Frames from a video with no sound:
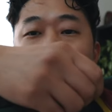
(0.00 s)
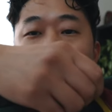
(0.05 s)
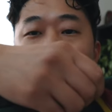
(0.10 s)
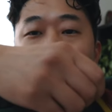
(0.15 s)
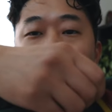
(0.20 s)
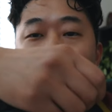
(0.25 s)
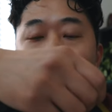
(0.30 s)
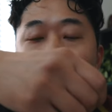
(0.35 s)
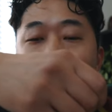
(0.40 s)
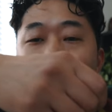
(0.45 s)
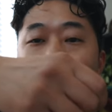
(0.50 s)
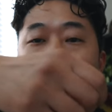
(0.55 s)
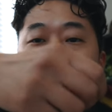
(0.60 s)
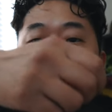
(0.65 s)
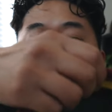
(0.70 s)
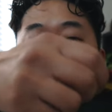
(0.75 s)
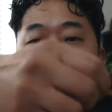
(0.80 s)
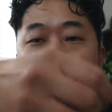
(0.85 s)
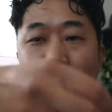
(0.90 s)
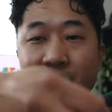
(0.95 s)
get all the
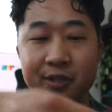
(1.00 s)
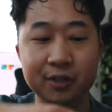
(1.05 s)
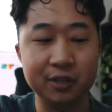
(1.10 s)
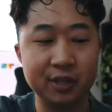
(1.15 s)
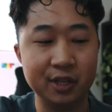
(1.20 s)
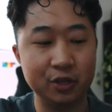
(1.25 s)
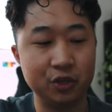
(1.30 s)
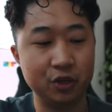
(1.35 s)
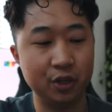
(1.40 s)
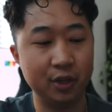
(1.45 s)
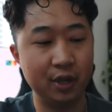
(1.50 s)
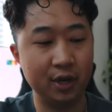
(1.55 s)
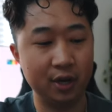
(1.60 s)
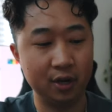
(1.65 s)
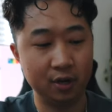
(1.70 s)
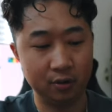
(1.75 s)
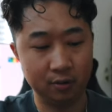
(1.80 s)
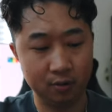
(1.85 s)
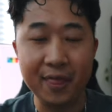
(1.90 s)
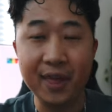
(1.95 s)
batteries and such in
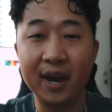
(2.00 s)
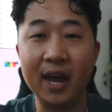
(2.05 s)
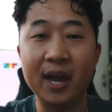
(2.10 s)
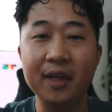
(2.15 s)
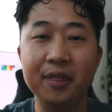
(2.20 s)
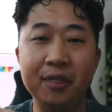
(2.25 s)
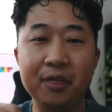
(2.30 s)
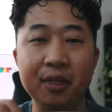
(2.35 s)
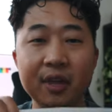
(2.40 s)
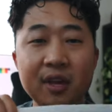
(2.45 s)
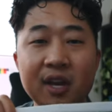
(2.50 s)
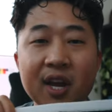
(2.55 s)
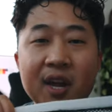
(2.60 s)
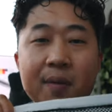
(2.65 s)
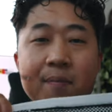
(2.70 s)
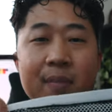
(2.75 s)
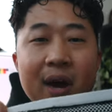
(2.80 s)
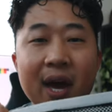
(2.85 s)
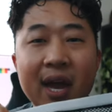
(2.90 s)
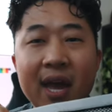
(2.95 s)
there. And then I think I
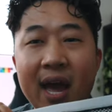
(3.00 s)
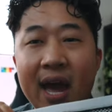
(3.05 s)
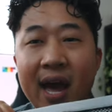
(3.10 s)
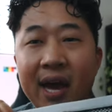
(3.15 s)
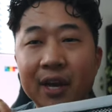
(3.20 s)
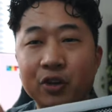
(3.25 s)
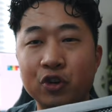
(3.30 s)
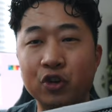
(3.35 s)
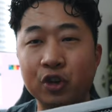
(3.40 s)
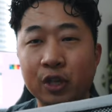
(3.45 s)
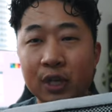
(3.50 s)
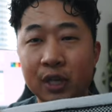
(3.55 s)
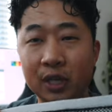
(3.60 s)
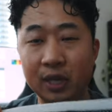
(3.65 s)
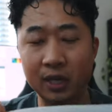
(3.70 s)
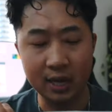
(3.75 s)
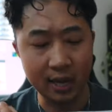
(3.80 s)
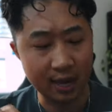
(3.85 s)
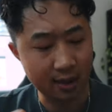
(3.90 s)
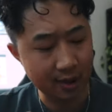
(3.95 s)
might
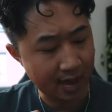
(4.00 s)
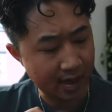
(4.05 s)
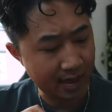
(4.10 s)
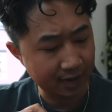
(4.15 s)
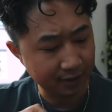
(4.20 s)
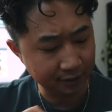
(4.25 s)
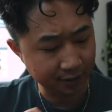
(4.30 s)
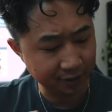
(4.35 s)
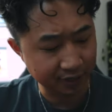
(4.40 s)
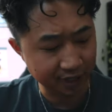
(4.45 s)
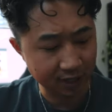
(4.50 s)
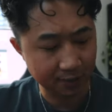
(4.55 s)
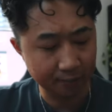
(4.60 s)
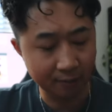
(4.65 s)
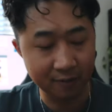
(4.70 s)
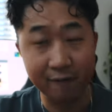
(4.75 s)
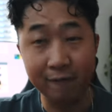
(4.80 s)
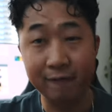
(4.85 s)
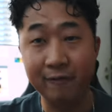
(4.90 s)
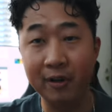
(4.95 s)
actually add
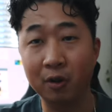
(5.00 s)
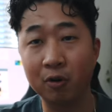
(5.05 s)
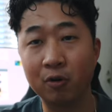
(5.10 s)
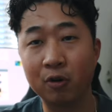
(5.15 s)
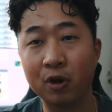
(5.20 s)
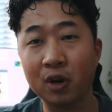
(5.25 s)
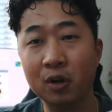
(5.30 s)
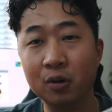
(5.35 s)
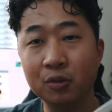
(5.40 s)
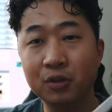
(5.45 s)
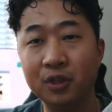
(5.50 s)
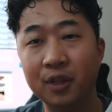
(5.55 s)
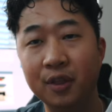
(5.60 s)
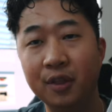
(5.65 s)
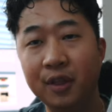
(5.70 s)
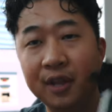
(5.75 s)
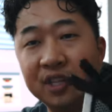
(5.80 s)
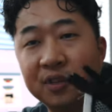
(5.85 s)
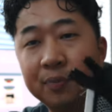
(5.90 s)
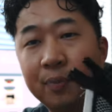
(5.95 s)
some Velcro to
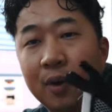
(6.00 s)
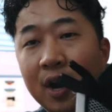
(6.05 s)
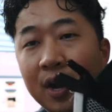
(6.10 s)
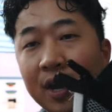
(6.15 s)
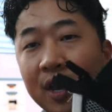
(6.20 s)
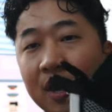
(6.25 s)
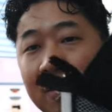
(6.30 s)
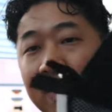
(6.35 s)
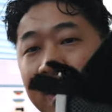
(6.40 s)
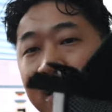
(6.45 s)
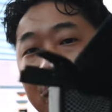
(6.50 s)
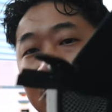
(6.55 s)
this pocket right